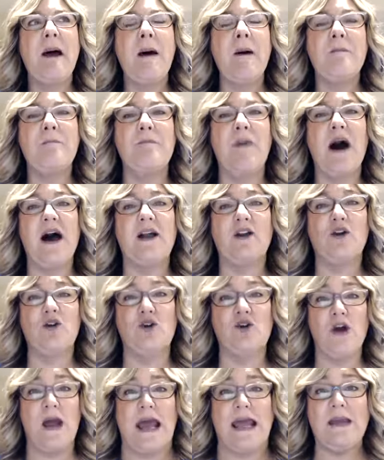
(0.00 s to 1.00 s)
But
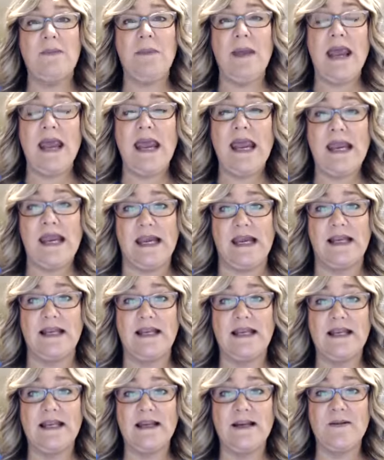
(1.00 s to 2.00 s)
gray paint,
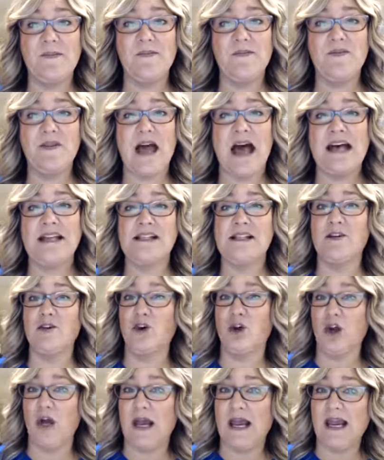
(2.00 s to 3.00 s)
as in
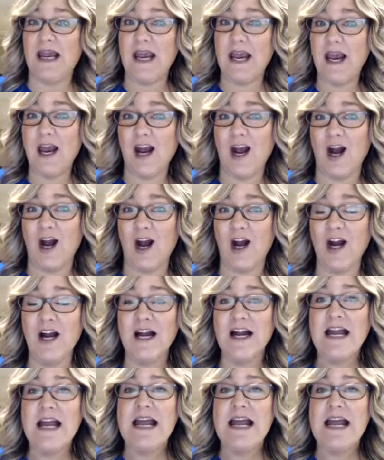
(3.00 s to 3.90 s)
gray hair,